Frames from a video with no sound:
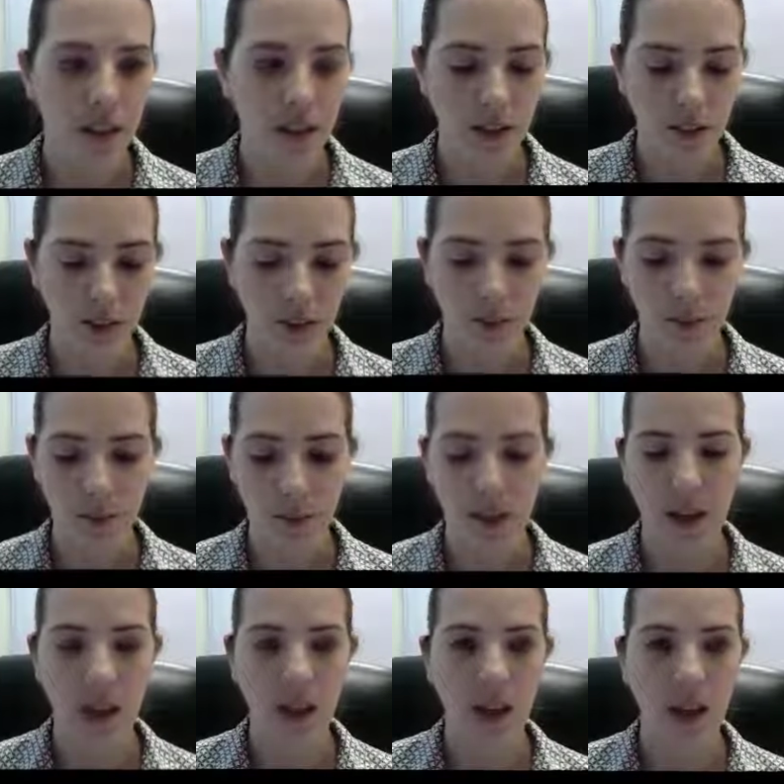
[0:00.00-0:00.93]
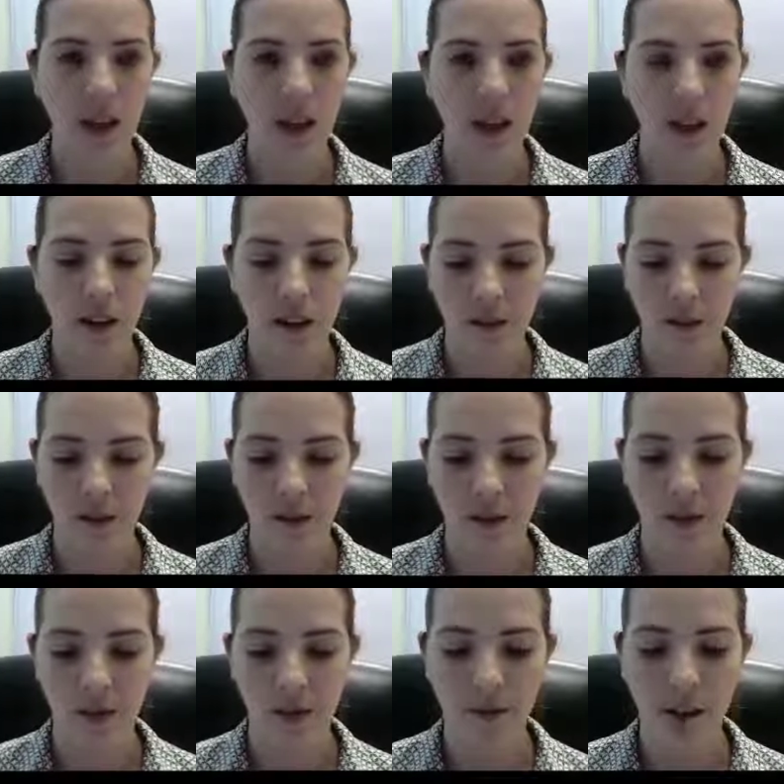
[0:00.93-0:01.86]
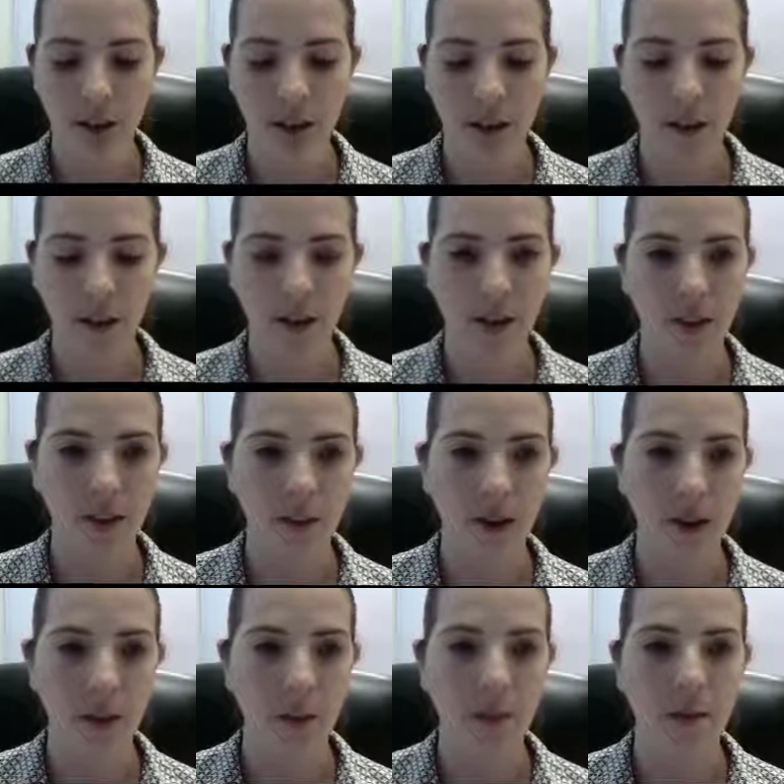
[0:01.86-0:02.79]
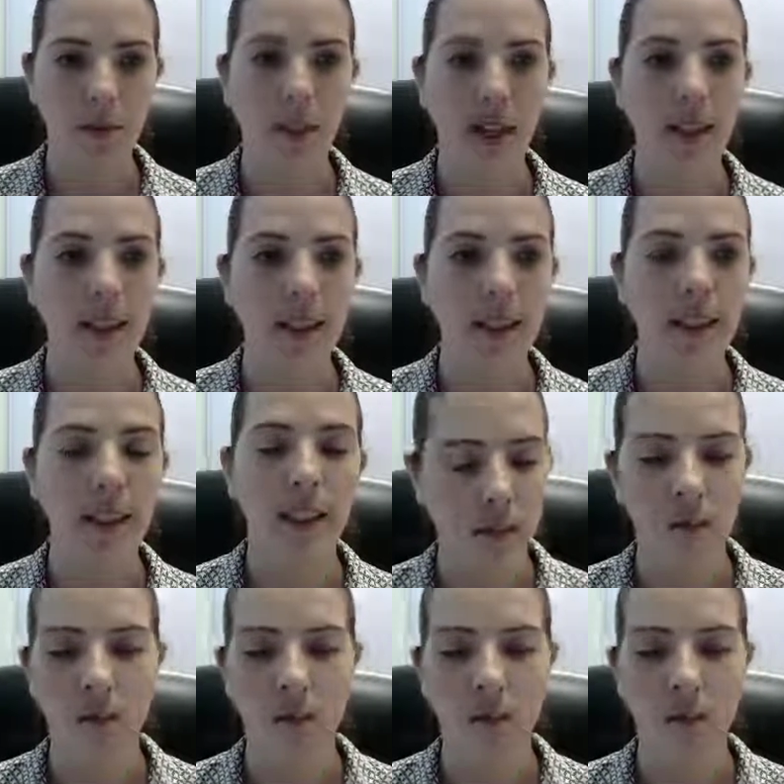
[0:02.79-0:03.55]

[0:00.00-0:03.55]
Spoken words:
This will be file sum.c.